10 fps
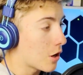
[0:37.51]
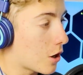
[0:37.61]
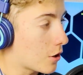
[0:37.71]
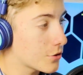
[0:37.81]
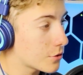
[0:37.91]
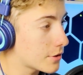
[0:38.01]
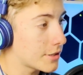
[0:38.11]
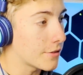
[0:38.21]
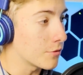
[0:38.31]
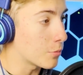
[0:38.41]
all sorts of
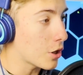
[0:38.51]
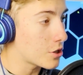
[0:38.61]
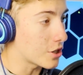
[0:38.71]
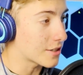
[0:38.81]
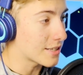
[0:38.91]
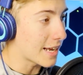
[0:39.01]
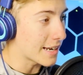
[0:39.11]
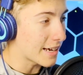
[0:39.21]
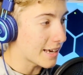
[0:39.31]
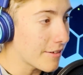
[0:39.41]
different projects,
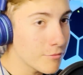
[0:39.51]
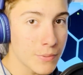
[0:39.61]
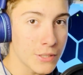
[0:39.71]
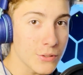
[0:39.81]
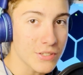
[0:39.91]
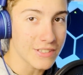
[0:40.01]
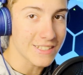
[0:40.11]
and I haven't been using the